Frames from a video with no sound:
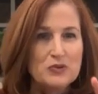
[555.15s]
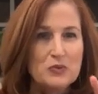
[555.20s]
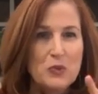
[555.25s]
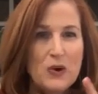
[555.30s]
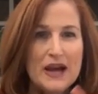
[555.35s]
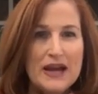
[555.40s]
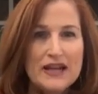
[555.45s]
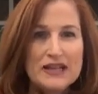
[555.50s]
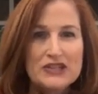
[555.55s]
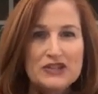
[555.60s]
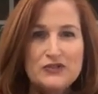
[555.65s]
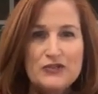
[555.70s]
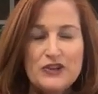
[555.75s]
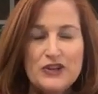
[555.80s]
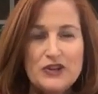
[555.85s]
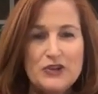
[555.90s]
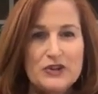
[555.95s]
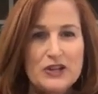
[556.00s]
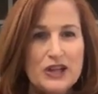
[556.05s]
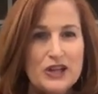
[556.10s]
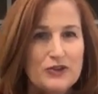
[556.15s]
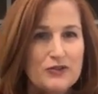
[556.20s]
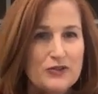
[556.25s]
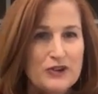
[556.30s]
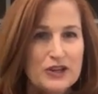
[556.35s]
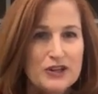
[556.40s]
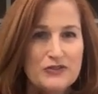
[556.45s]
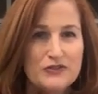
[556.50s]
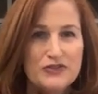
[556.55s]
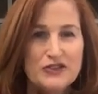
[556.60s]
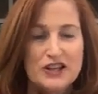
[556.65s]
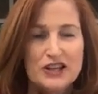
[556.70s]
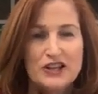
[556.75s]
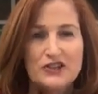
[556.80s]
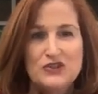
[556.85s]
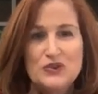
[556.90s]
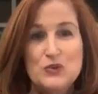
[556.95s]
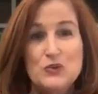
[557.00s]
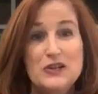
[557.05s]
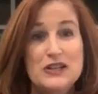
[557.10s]
There's ways for you to get rid of
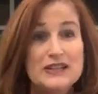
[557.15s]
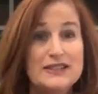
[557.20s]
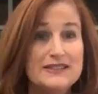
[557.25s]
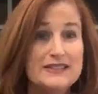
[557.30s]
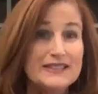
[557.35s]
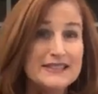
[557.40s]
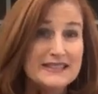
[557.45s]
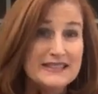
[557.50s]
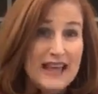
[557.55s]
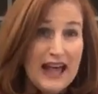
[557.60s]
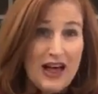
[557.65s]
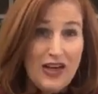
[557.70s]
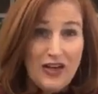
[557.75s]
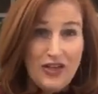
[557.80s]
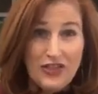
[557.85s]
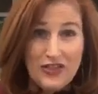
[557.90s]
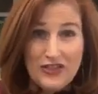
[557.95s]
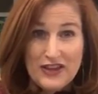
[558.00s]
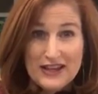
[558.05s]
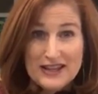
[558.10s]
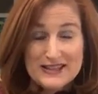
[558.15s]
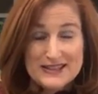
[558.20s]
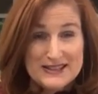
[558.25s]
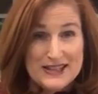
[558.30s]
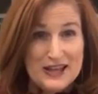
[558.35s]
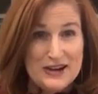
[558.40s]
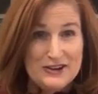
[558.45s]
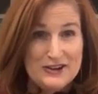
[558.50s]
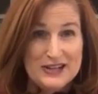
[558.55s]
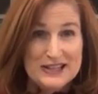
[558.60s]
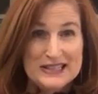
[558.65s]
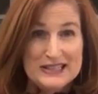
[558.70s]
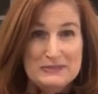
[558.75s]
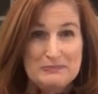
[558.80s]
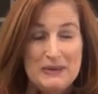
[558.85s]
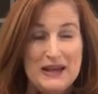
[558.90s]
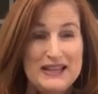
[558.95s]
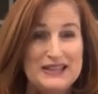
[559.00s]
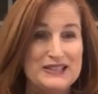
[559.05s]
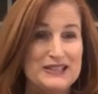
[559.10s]
things. You can sell things that are
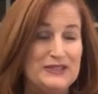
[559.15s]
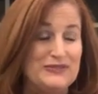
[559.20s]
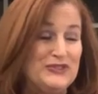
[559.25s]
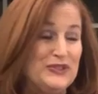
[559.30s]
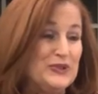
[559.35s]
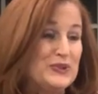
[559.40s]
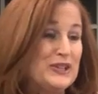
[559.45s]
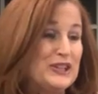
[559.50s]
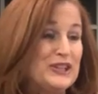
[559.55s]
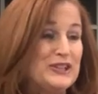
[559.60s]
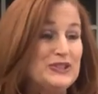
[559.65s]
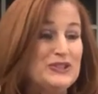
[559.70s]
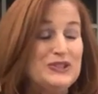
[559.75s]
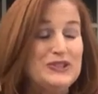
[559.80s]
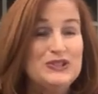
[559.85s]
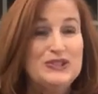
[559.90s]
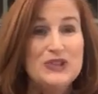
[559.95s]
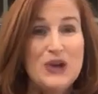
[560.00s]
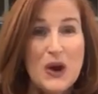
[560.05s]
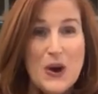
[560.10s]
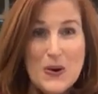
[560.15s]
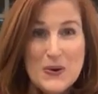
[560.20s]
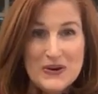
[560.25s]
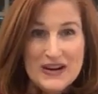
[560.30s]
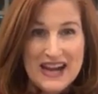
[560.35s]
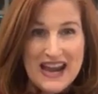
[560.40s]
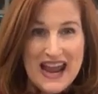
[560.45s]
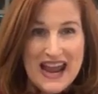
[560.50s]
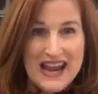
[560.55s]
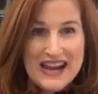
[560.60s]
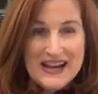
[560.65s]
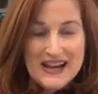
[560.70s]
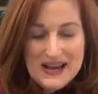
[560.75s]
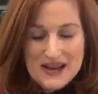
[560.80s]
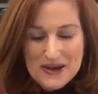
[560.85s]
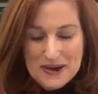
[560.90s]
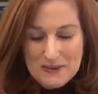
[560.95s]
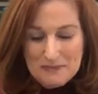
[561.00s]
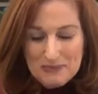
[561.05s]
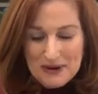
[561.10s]
expensive. You can
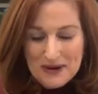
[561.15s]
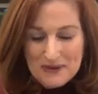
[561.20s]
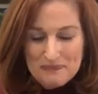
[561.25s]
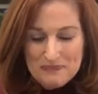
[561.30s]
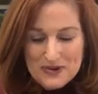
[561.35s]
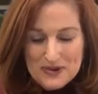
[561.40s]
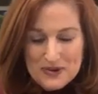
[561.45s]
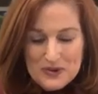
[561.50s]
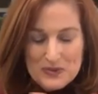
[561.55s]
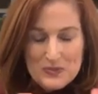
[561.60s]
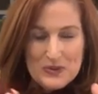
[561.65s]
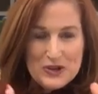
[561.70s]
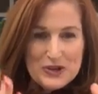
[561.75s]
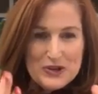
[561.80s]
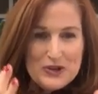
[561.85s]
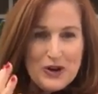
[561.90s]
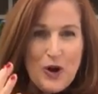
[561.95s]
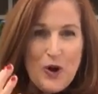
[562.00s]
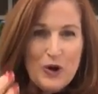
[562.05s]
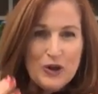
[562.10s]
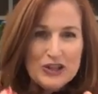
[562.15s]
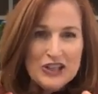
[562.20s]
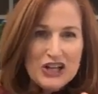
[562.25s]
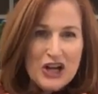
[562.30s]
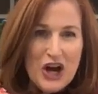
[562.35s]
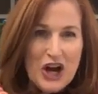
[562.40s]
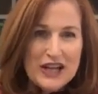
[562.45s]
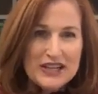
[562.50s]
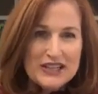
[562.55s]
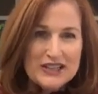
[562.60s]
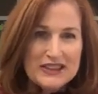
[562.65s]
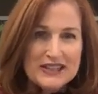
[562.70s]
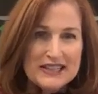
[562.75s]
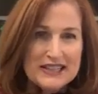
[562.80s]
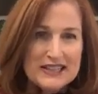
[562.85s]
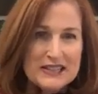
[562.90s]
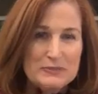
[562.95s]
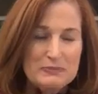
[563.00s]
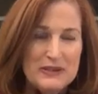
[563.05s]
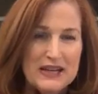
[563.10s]
donate. But when you're holding on to
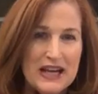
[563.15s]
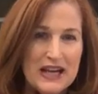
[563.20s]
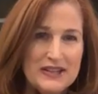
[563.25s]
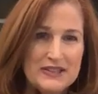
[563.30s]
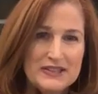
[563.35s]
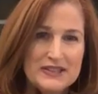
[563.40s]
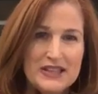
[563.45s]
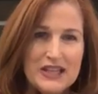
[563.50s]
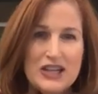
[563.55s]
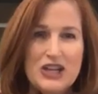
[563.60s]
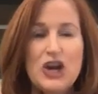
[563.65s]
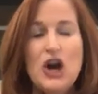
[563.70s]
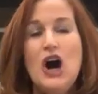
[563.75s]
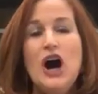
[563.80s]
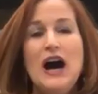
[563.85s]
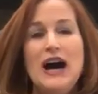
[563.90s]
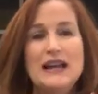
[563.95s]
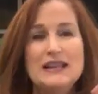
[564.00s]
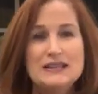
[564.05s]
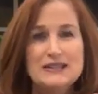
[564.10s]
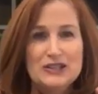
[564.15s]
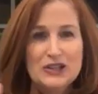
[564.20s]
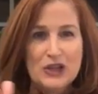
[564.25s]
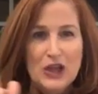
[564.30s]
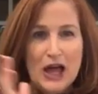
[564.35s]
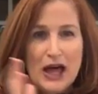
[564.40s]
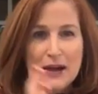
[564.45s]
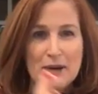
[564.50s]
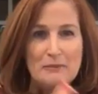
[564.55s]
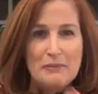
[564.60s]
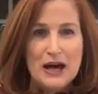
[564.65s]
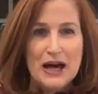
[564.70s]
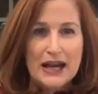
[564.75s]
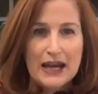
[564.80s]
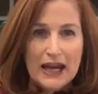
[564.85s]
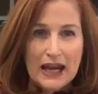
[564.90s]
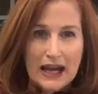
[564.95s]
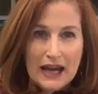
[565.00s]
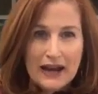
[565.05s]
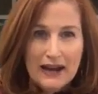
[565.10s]
things because they cost a lot of
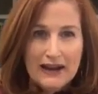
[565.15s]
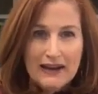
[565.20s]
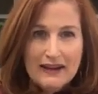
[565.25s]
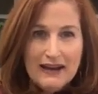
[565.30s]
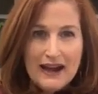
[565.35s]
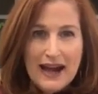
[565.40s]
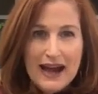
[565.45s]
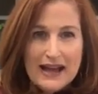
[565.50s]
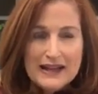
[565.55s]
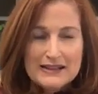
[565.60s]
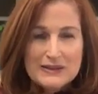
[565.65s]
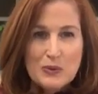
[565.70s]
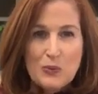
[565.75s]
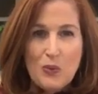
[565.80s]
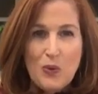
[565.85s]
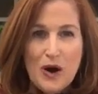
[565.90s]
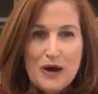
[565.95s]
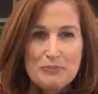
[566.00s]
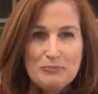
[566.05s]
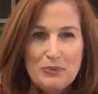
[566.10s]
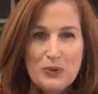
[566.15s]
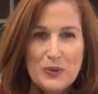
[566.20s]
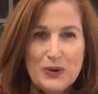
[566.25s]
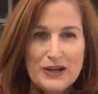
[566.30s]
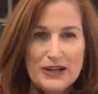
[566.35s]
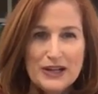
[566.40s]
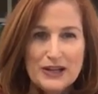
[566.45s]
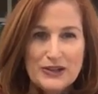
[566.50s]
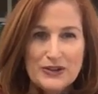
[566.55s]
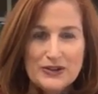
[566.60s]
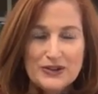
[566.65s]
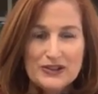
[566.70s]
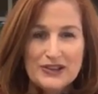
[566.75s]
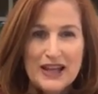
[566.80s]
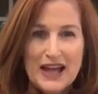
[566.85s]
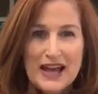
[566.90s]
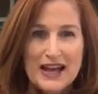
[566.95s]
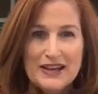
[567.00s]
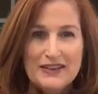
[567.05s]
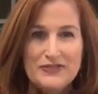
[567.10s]
money at one point in your
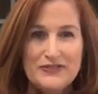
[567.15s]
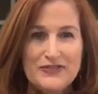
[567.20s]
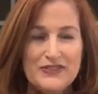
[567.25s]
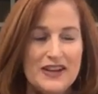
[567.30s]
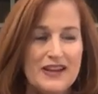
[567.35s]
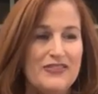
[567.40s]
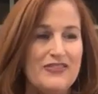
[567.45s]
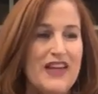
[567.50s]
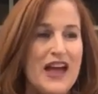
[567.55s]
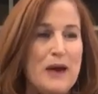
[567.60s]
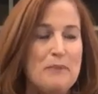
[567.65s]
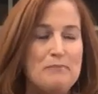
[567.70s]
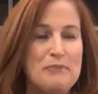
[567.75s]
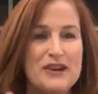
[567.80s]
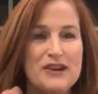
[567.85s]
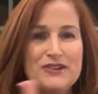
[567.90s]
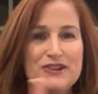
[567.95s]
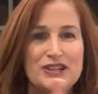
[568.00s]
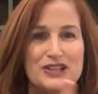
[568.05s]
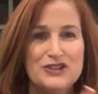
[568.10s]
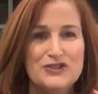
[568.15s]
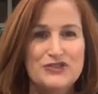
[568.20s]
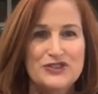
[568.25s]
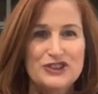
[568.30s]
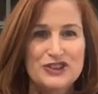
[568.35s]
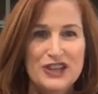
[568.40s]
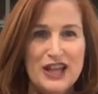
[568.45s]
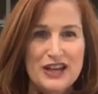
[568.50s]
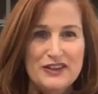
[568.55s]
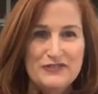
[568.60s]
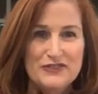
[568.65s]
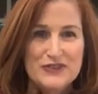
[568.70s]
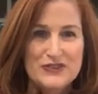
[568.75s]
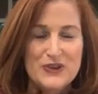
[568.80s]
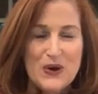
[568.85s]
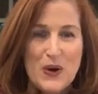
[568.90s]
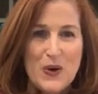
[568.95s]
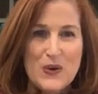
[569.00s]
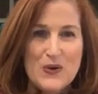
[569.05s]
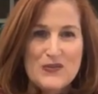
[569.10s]
life, and that period of your life
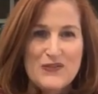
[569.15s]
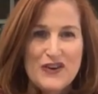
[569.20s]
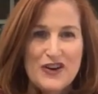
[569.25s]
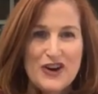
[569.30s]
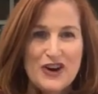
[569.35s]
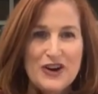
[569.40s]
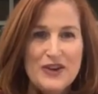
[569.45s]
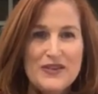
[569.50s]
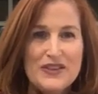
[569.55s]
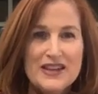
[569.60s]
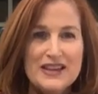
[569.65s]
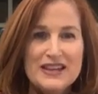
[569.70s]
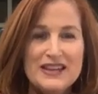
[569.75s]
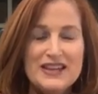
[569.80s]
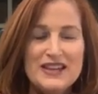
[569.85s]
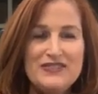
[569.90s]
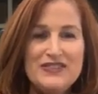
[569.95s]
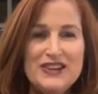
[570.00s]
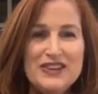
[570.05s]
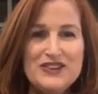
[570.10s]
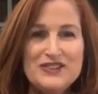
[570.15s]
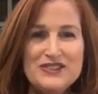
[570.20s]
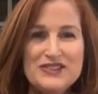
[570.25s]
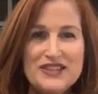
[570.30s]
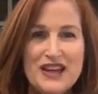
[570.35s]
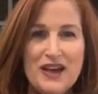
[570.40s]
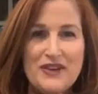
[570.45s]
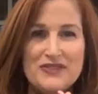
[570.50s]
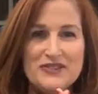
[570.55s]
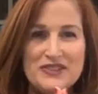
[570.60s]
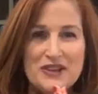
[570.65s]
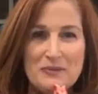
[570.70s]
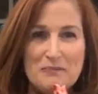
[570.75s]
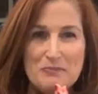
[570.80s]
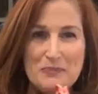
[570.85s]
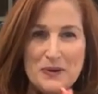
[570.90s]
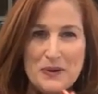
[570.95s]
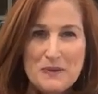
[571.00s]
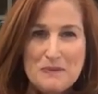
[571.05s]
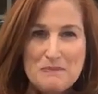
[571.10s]
is over, giving yourself
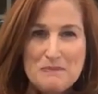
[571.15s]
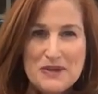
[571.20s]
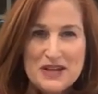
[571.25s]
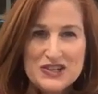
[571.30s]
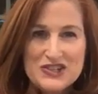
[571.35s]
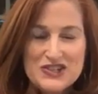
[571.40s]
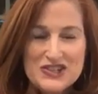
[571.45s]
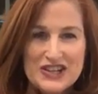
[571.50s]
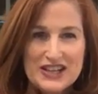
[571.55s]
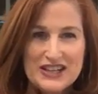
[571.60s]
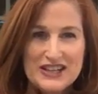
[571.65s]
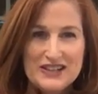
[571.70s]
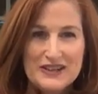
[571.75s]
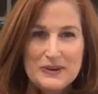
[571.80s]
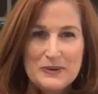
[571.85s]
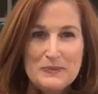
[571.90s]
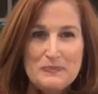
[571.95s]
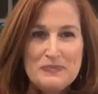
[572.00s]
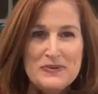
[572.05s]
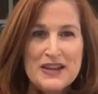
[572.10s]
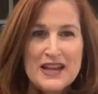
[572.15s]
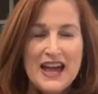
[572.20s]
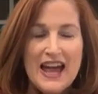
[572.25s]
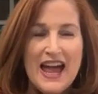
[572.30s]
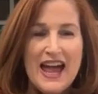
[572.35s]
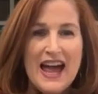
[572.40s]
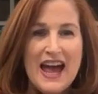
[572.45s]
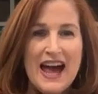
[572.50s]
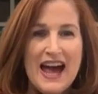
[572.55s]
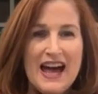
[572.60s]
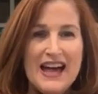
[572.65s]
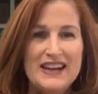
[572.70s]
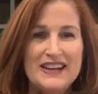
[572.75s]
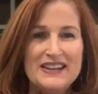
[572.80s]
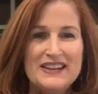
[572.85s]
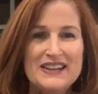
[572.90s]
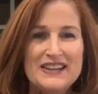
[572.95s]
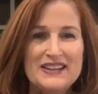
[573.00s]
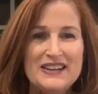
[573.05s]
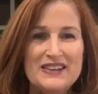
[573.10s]
some permission
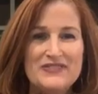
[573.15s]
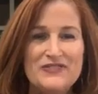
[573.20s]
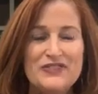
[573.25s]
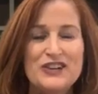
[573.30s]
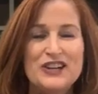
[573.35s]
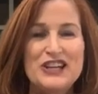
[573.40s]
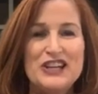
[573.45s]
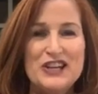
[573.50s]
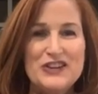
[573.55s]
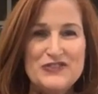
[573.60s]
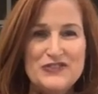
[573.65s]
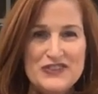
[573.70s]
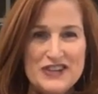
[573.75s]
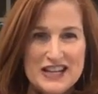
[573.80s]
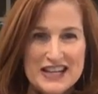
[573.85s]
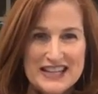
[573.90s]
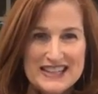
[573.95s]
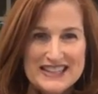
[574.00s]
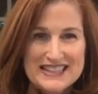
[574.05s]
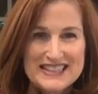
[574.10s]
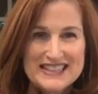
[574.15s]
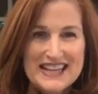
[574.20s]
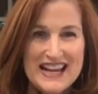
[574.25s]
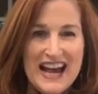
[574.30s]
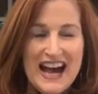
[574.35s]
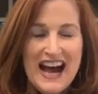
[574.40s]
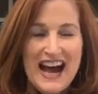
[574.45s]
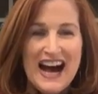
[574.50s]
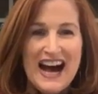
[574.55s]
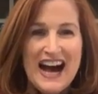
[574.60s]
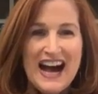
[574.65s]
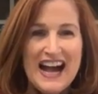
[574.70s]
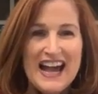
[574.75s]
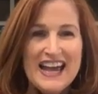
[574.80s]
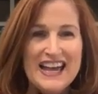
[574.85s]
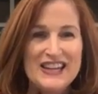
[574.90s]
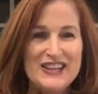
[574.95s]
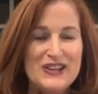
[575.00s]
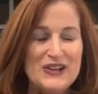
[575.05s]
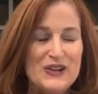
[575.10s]
and forgiveness.
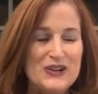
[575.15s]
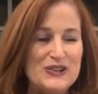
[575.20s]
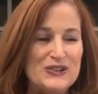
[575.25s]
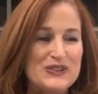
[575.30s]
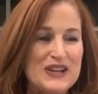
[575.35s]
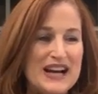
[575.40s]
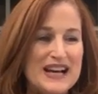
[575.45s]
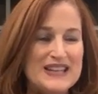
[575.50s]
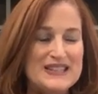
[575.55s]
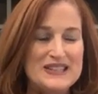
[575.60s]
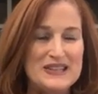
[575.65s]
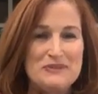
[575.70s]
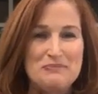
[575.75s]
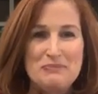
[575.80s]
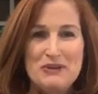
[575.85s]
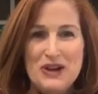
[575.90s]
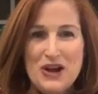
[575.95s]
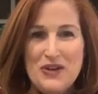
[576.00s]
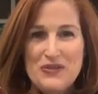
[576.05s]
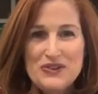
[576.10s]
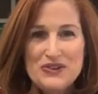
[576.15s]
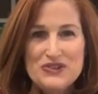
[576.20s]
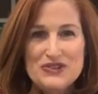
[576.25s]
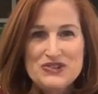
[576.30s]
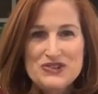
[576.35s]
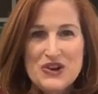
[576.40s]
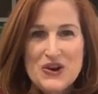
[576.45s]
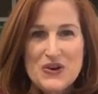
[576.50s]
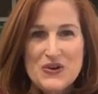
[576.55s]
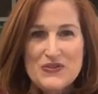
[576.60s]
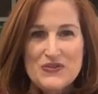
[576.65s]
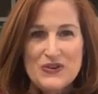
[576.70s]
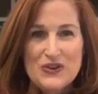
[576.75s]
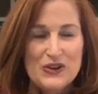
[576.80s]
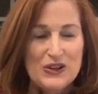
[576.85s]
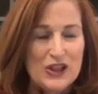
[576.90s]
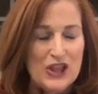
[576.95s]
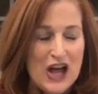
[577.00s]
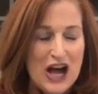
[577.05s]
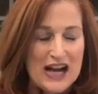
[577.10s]
And you guys that have been on this show
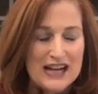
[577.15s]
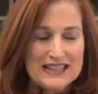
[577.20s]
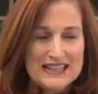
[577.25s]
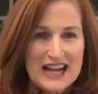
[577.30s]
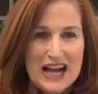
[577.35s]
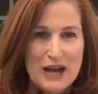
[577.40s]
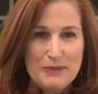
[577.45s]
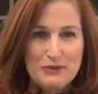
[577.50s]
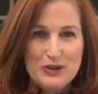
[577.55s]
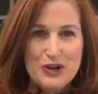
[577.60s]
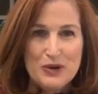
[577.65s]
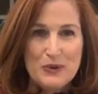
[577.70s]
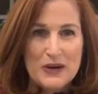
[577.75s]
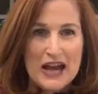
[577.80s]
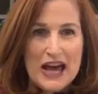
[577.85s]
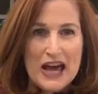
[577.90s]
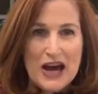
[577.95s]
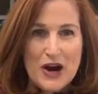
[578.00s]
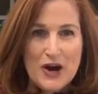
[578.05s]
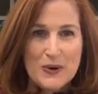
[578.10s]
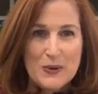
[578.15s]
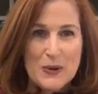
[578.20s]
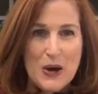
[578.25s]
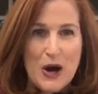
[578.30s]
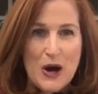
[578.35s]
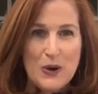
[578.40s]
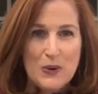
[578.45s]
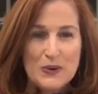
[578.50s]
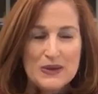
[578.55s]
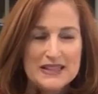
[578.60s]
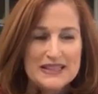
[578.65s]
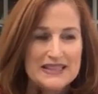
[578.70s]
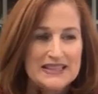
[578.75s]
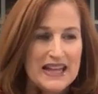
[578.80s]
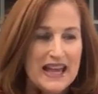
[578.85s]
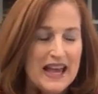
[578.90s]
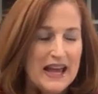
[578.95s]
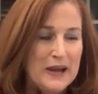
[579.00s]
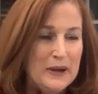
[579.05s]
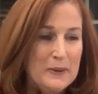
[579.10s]
for a long time, you know what I always
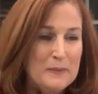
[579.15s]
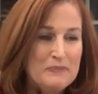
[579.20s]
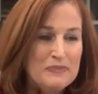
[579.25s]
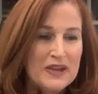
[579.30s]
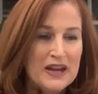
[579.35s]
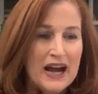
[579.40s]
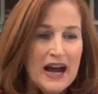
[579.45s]
say.